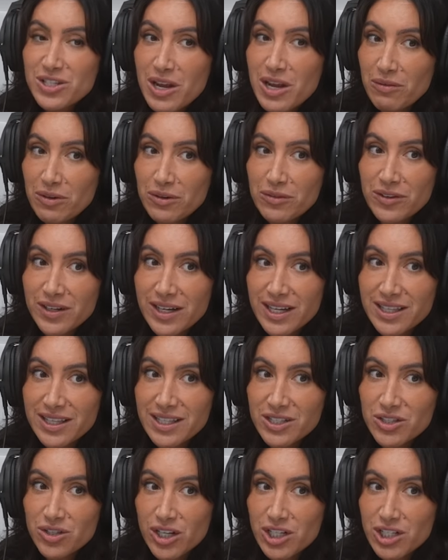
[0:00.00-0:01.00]
never forget
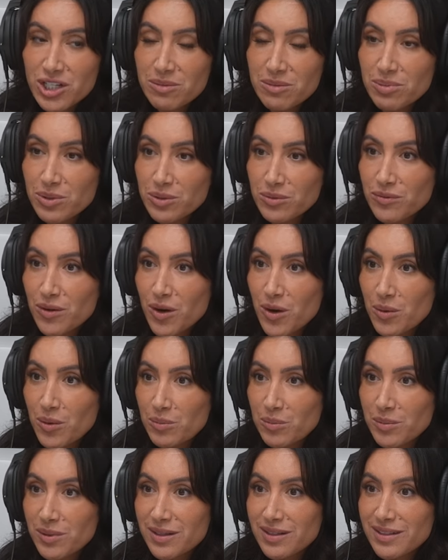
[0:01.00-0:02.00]
the dry shampoo
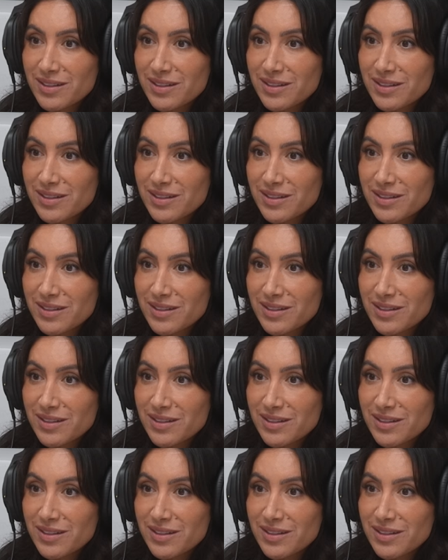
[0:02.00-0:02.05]
foam